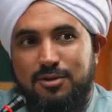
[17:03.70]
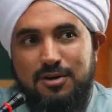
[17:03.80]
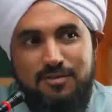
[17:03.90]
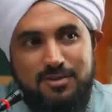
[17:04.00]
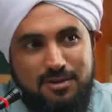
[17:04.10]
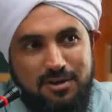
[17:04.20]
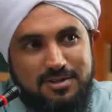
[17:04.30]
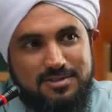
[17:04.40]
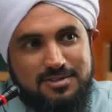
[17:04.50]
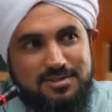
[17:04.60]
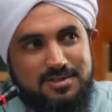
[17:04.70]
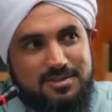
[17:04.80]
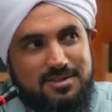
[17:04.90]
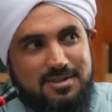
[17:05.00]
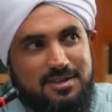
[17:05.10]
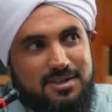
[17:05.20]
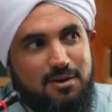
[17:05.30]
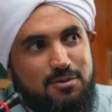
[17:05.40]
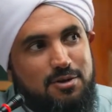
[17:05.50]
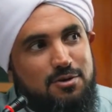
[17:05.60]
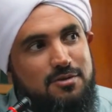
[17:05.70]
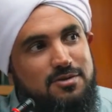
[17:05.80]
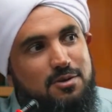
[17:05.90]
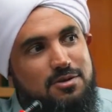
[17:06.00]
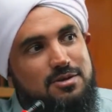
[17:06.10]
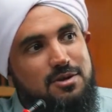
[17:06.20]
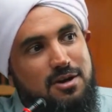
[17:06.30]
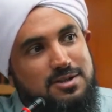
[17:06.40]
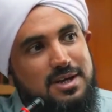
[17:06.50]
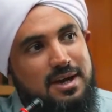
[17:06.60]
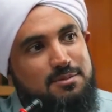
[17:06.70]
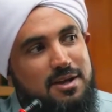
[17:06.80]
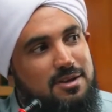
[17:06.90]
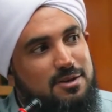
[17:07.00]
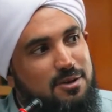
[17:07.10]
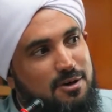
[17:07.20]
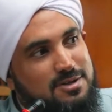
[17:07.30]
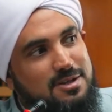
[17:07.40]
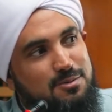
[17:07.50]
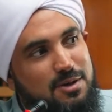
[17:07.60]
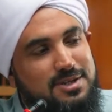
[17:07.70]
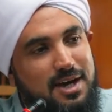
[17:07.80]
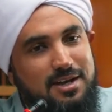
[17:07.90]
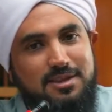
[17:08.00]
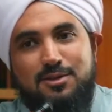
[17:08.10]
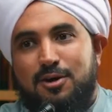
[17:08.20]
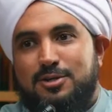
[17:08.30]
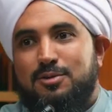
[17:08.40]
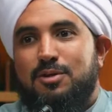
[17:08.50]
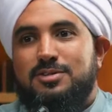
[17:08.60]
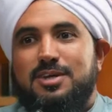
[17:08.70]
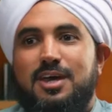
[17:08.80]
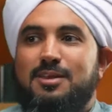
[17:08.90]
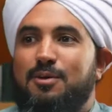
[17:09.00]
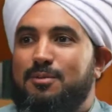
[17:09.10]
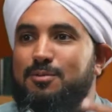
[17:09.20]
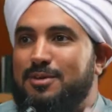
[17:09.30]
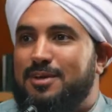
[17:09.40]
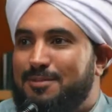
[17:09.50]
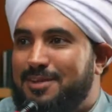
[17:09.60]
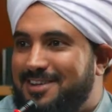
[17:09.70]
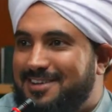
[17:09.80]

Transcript: of the dogs, the owner would have told the dogs, like I'm telling the dogs, sit one side and the dogs on one side, and they were able to come in.